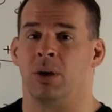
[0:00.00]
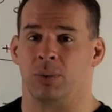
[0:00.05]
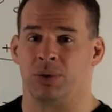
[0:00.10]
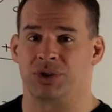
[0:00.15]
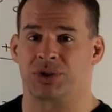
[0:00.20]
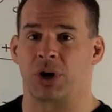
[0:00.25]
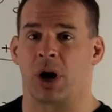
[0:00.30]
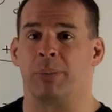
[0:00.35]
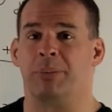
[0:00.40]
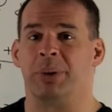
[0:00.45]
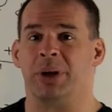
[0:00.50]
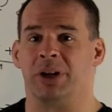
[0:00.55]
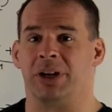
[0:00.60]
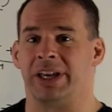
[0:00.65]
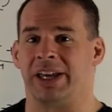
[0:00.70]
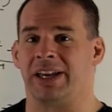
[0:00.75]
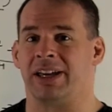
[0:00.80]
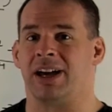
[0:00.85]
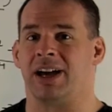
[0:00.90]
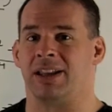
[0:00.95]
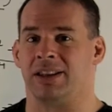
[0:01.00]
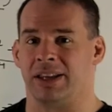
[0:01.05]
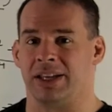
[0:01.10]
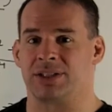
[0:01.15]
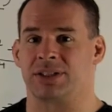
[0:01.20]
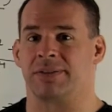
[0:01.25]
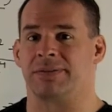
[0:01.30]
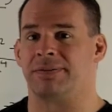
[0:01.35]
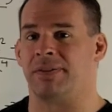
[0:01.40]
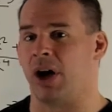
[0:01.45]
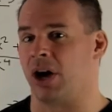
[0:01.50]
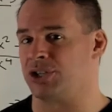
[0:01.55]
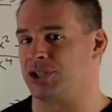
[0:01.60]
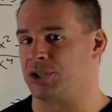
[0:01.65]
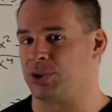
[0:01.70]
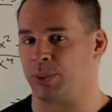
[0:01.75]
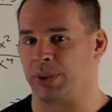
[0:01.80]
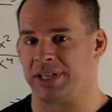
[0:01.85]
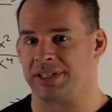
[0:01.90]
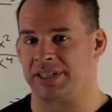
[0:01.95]
Start building a list of
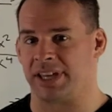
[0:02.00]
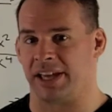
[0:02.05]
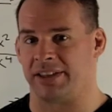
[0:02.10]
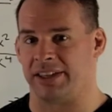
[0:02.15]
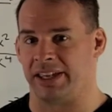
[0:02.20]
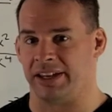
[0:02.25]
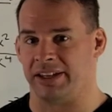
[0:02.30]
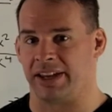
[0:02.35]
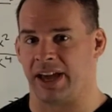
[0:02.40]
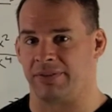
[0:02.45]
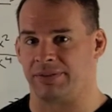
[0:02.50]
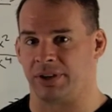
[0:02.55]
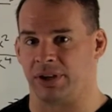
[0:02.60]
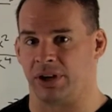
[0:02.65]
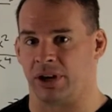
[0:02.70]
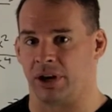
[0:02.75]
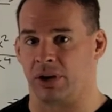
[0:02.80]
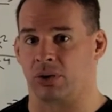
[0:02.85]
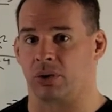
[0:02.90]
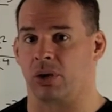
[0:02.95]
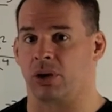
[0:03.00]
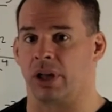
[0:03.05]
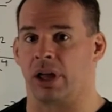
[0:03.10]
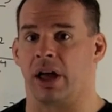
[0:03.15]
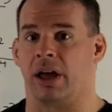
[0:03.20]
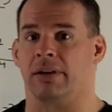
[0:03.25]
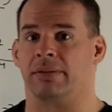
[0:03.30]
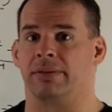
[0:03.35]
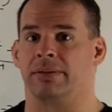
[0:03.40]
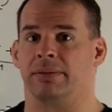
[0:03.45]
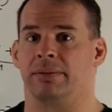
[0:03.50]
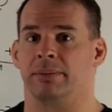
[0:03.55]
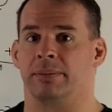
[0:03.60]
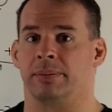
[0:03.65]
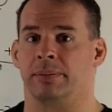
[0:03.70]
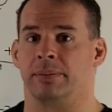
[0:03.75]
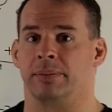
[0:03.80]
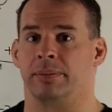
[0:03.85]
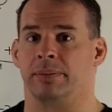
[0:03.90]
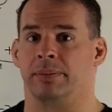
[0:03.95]
functions we could take the indefinite integral of.
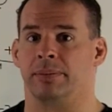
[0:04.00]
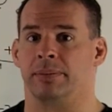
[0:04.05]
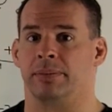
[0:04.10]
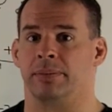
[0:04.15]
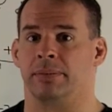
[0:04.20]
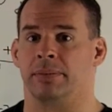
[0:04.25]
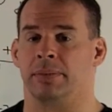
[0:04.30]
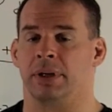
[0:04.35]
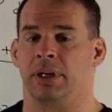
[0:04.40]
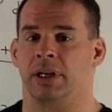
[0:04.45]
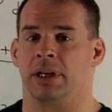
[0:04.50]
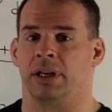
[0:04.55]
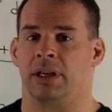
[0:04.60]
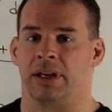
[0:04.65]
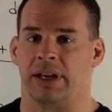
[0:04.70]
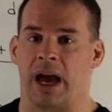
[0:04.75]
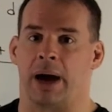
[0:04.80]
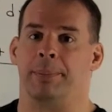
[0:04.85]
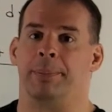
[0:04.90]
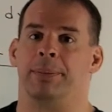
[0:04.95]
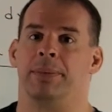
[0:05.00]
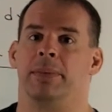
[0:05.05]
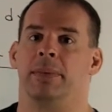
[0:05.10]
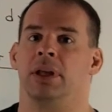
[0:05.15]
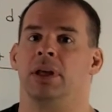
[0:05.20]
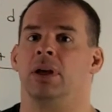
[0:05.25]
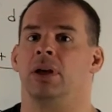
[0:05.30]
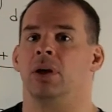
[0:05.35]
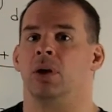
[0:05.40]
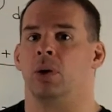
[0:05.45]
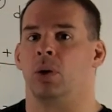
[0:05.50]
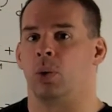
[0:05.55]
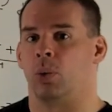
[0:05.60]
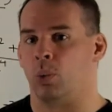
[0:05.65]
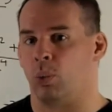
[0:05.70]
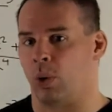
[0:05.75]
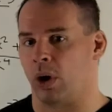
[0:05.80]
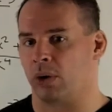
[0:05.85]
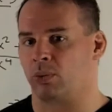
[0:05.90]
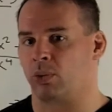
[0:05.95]
Now,
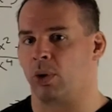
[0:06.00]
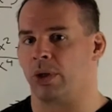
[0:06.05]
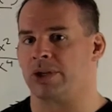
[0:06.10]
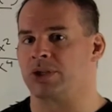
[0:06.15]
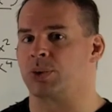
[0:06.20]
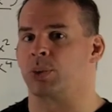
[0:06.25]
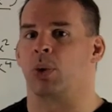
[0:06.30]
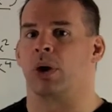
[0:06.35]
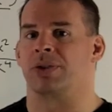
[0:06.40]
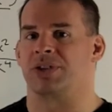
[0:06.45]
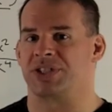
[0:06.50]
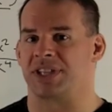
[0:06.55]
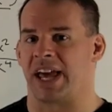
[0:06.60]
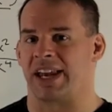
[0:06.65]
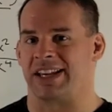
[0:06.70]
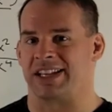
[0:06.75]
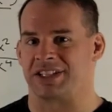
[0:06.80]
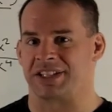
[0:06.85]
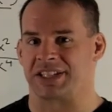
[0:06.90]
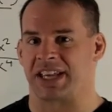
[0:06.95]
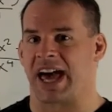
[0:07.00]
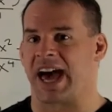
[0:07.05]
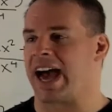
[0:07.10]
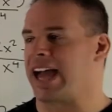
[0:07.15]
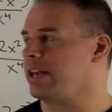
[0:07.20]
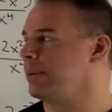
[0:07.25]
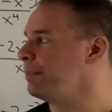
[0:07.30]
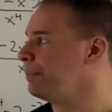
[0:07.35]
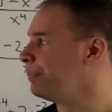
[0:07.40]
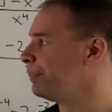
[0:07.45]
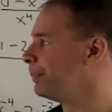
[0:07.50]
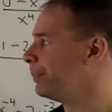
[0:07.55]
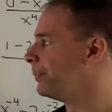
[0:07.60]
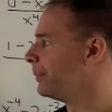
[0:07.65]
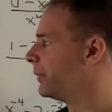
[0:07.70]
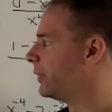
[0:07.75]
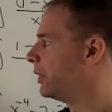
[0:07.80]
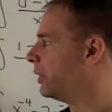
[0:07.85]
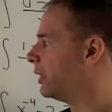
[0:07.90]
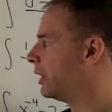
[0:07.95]
one rule that's worth setting aside
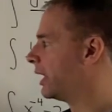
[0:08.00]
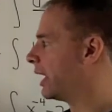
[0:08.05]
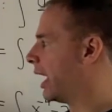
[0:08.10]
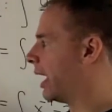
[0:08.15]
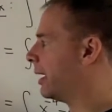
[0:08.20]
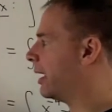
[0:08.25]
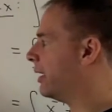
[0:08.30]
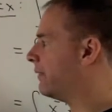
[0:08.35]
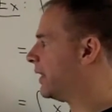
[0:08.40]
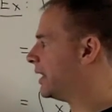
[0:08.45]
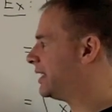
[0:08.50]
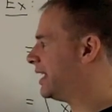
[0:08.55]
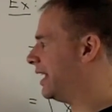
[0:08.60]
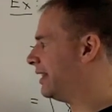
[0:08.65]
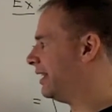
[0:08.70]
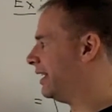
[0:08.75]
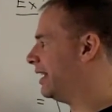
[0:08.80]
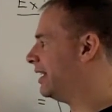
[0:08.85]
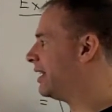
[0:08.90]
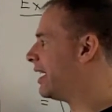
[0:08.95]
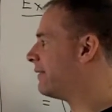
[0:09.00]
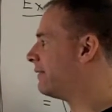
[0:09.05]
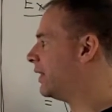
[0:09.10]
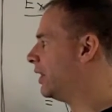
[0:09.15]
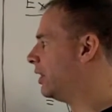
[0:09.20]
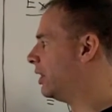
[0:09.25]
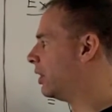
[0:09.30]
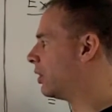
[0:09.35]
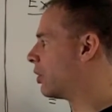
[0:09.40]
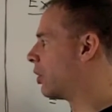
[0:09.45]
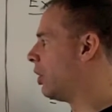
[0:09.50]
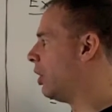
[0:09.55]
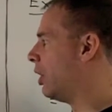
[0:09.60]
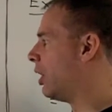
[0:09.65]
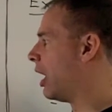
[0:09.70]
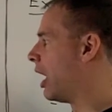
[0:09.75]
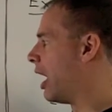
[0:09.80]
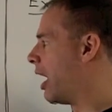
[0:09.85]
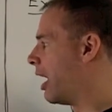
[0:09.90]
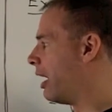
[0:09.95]
Okay, if I take the indefinite
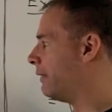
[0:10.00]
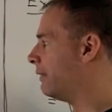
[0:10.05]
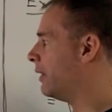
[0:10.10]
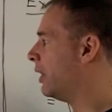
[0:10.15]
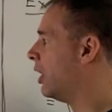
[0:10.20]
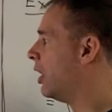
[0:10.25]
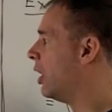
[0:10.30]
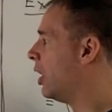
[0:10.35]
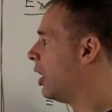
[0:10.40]
integral of